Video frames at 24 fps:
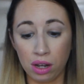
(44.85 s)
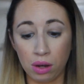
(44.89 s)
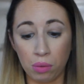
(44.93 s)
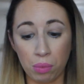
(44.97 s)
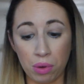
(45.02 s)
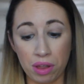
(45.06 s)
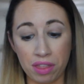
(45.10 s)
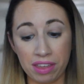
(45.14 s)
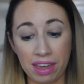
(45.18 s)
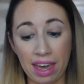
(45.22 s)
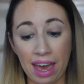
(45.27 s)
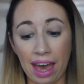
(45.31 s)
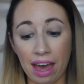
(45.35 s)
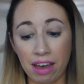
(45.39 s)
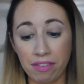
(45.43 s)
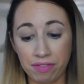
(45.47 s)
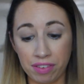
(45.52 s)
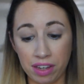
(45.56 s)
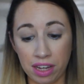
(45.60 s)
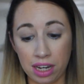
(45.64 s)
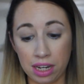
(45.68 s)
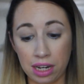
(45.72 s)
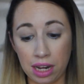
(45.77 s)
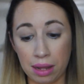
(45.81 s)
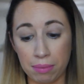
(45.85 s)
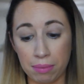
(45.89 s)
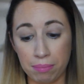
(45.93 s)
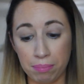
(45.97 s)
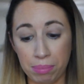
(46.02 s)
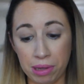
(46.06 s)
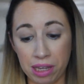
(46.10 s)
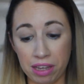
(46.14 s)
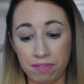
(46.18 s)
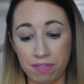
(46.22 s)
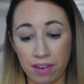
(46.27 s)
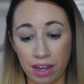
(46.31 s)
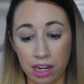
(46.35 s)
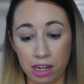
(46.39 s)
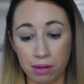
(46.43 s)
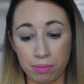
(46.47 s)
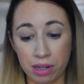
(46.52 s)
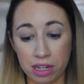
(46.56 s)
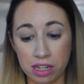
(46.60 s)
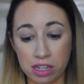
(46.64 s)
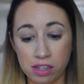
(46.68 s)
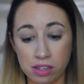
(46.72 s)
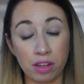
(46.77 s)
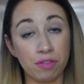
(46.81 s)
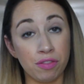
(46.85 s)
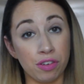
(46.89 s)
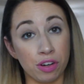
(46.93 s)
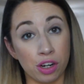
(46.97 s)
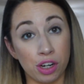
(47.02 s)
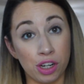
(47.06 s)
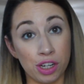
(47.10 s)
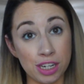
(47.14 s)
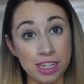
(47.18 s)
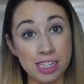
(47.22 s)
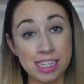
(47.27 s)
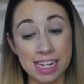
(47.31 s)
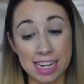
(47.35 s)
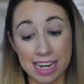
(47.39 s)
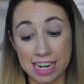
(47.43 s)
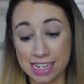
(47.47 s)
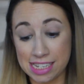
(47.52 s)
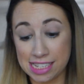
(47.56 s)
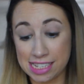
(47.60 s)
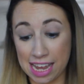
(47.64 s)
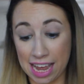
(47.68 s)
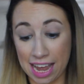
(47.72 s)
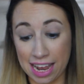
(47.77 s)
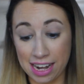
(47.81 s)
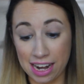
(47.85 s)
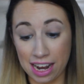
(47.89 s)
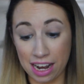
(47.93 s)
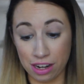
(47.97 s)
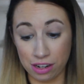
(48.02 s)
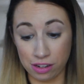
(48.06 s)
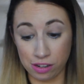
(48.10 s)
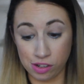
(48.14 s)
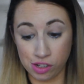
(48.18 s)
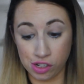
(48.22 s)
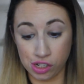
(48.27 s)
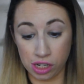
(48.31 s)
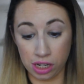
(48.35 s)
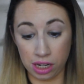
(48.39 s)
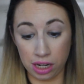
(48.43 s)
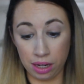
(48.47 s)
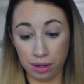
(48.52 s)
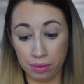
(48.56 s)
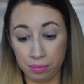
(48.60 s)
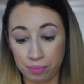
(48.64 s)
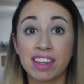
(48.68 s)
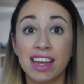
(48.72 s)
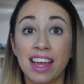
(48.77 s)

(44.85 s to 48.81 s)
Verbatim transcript: with caffeine and B vitamins for good taste and energy.